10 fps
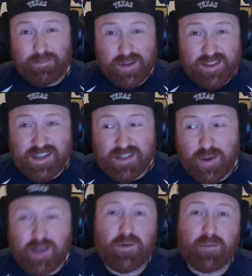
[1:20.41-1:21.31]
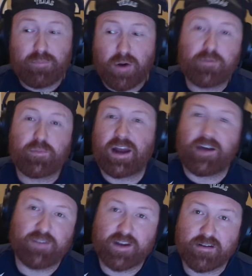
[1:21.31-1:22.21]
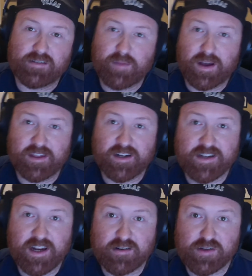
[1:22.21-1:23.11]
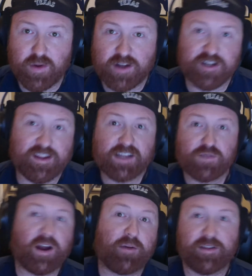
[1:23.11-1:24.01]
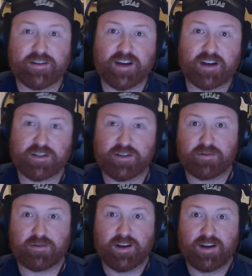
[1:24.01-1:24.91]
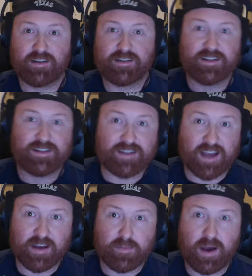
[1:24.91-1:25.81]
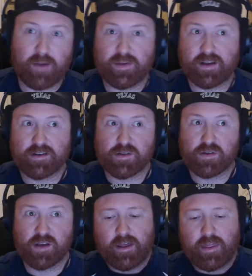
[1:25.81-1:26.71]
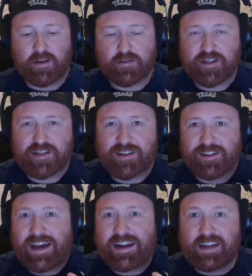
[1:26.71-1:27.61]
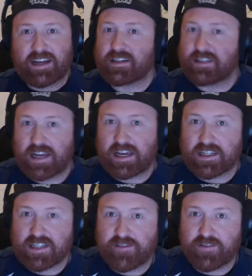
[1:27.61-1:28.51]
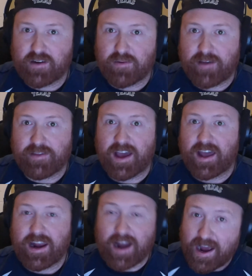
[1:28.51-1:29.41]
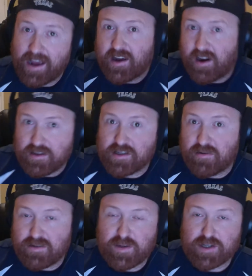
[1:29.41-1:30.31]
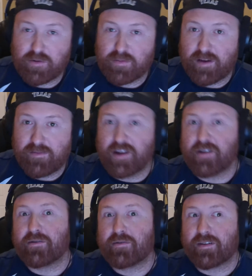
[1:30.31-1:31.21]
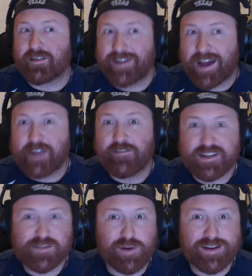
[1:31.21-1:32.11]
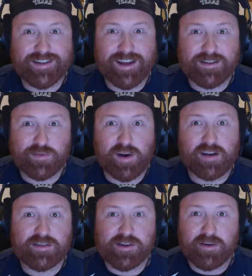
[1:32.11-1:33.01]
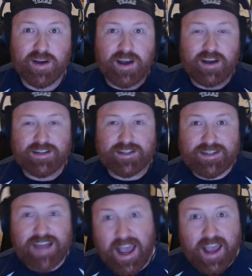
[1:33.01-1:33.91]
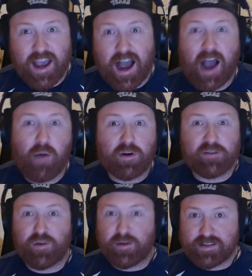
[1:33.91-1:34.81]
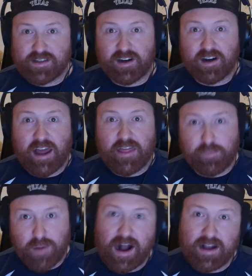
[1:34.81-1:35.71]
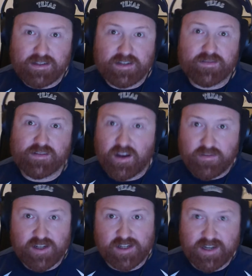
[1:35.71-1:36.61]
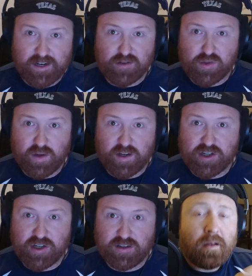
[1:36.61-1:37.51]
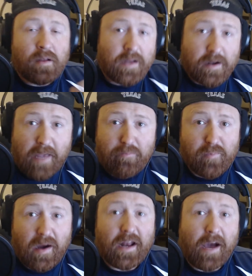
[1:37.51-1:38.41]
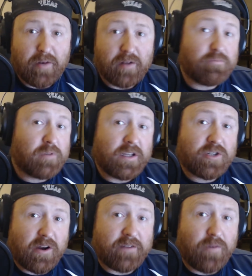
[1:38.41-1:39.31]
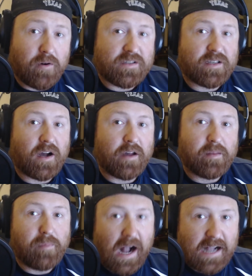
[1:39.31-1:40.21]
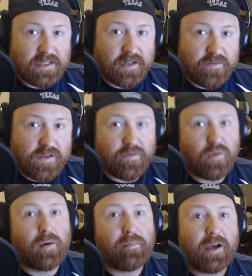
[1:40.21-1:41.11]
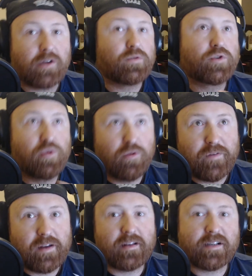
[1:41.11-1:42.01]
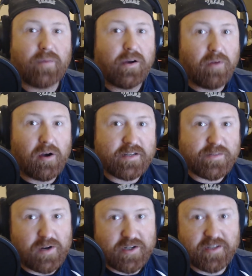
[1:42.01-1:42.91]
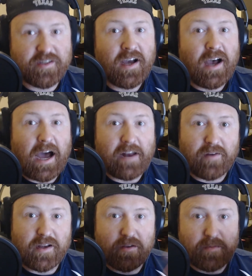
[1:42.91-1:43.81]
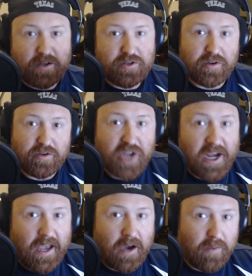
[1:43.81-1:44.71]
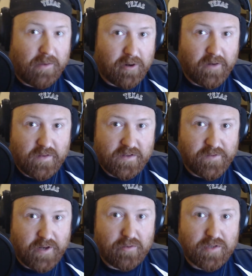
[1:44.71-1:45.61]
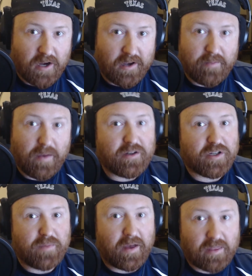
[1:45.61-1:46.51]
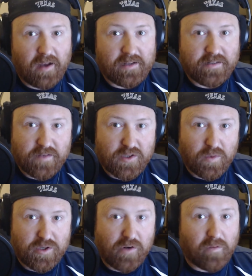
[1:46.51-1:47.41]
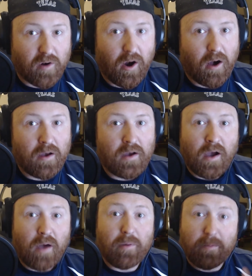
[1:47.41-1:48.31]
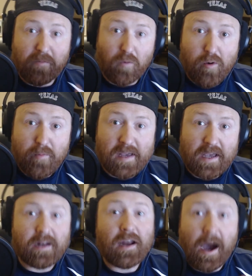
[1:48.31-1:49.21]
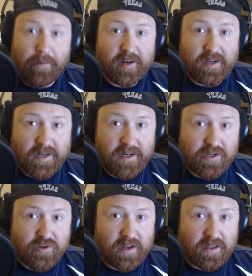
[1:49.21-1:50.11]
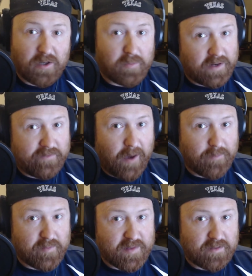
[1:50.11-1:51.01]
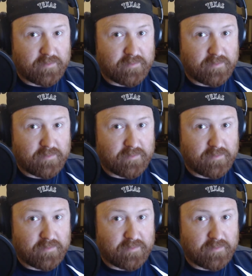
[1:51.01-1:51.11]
But this week, we both put out videos about the Nintendo Switch, and that's what I wanted to talk to you today about, because there's just a lot of ne negativity around that. And I also, especially with my video, kind of express that as well. So today, I want to focus in on the positives of the Nintendo Switch. Now keep in mind, I'm going to really try to focus in on the positives. If you want my true feelings, my raw expressions, I'd invite you to make sure you check out my previous video talking about just my thoughts of the Switch overall. But before we begin, I'm going to need to drink a little bit of optimism.